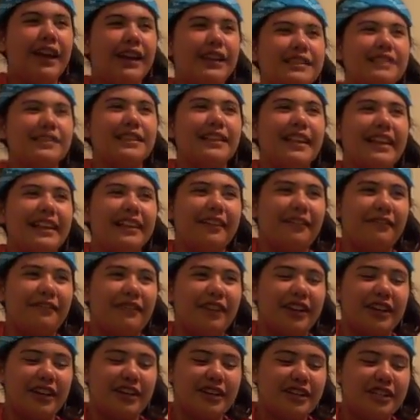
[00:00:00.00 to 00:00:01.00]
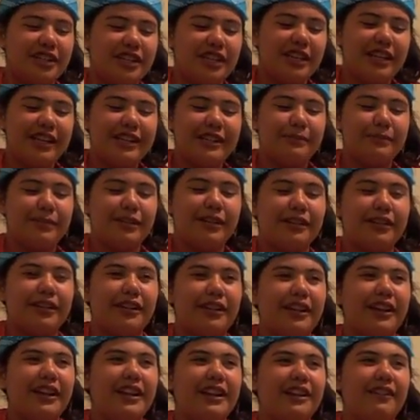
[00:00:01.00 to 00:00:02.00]
it's like a freaking
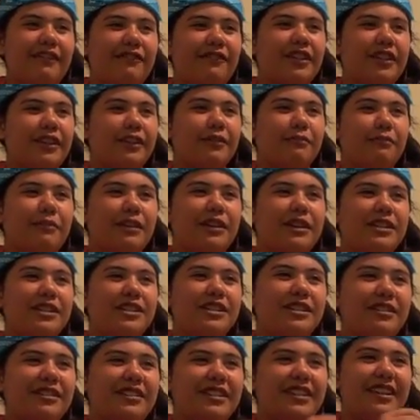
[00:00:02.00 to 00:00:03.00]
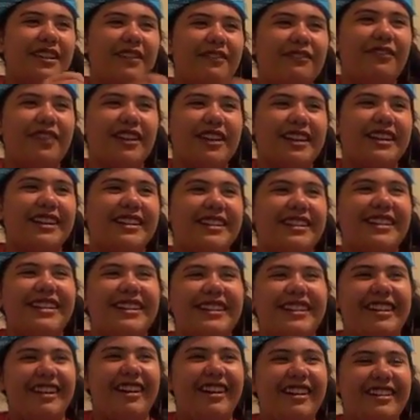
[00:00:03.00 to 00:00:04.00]
cheeseburger hit a freaking windshield in a
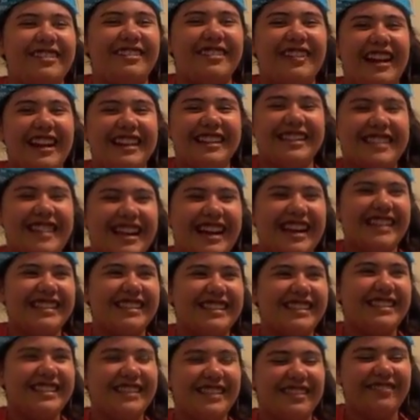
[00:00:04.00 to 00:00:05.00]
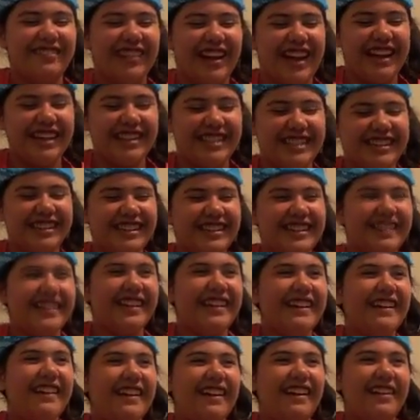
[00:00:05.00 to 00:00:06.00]
freaking car crash, guys. Could you imagine?
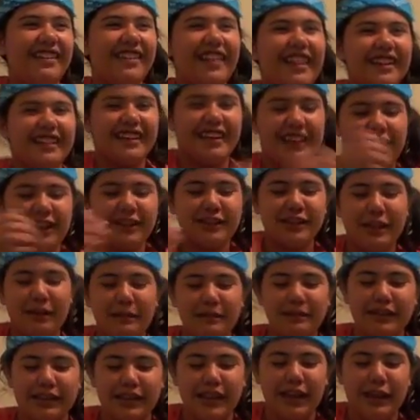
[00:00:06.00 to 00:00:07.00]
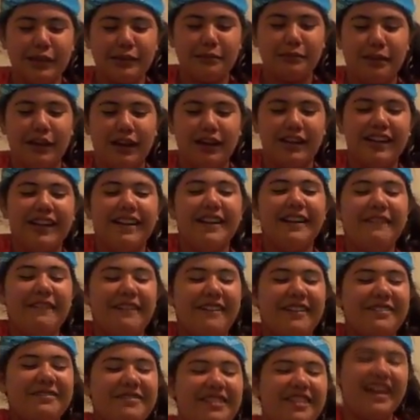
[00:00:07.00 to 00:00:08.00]
All that ketchup / blood
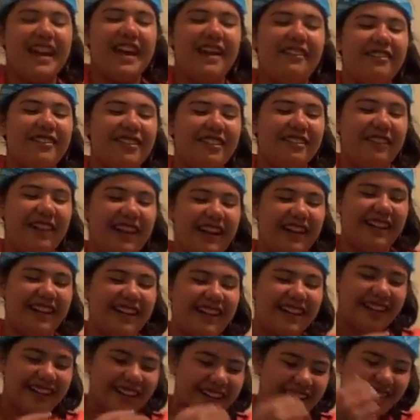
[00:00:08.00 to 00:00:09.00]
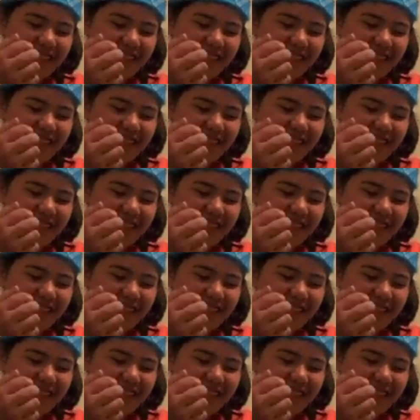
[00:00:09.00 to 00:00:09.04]
would be everywhere.